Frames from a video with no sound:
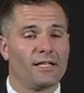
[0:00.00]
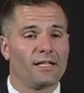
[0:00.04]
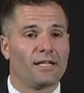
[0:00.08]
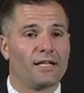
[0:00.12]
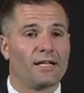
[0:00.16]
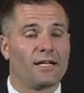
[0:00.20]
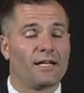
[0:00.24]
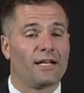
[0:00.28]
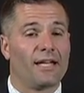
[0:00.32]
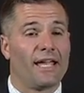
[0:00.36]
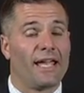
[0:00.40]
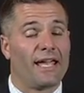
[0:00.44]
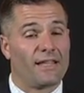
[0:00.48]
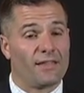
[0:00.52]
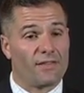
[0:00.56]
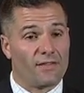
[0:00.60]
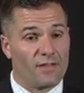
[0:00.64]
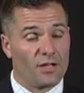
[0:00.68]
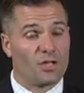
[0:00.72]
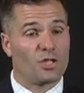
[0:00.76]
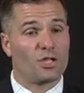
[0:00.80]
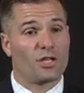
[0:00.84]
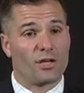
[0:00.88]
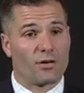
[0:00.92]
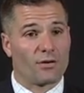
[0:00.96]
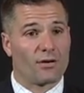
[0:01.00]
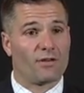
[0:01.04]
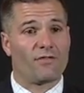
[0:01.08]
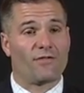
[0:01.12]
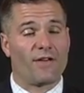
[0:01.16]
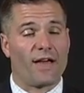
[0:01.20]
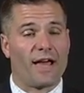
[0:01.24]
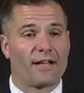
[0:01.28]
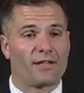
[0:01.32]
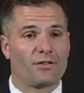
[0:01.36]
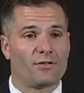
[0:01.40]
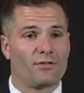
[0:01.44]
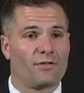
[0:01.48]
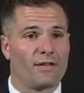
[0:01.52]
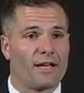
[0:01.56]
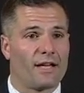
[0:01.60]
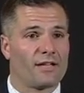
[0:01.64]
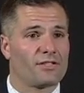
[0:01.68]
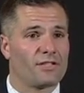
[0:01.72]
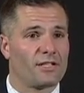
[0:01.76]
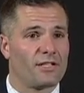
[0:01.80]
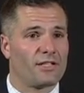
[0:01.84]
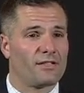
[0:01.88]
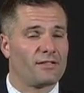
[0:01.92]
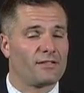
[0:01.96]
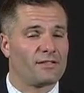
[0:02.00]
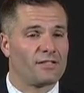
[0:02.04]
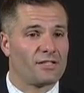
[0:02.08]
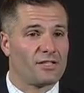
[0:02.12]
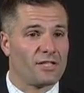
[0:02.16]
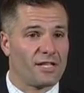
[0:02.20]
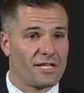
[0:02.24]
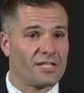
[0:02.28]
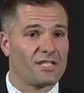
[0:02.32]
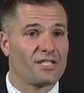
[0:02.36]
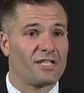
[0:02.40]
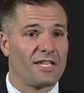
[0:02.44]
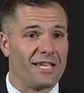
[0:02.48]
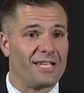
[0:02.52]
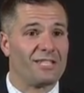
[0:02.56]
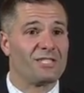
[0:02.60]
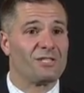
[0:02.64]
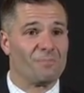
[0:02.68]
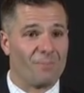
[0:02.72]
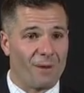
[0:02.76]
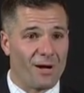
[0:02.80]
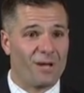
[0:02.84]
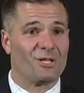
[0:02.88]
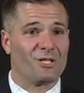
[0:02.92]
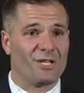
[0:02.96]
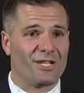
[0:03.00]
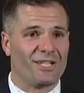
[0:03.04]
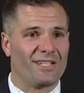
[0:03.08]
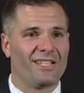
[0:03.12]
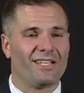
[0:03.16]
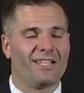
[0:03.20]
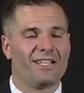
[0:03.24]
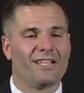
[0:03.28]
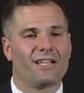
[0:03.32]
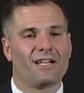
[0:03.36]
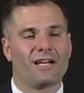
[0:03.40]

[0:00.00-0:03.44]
And this year, in fact, 2016's budget